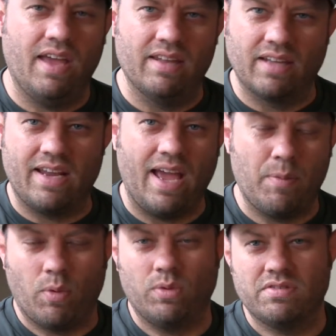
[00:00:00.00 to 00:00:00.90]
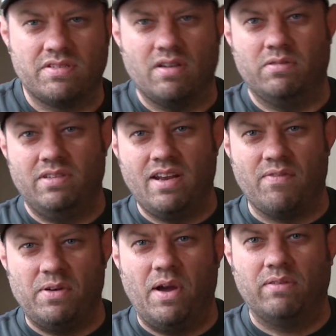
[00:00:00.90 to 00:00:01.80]
in late April. So you
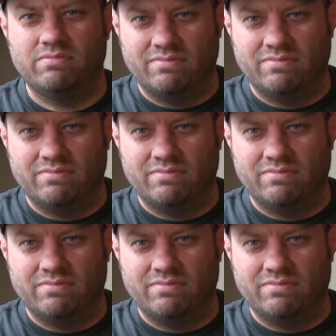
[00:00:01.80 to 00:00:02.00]
never know.